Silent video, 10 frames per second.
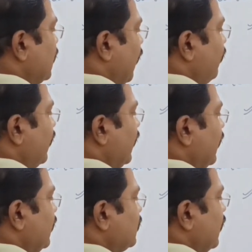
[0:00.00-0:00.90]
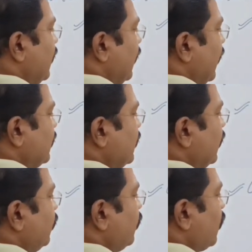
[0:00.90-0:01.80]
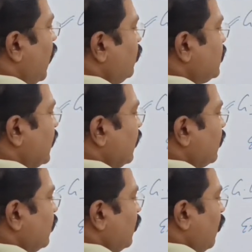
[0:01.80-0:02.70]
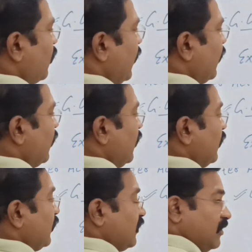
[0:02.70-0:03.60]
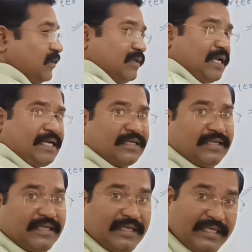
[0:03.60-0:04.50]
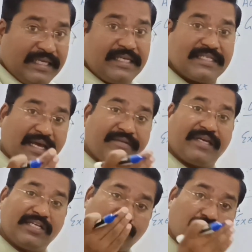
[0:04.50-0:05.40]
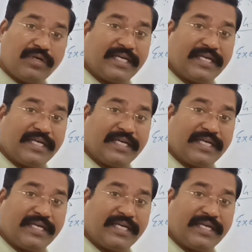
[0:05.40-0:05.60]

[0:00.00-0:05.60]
is having his executive council, okay, right? He is having his own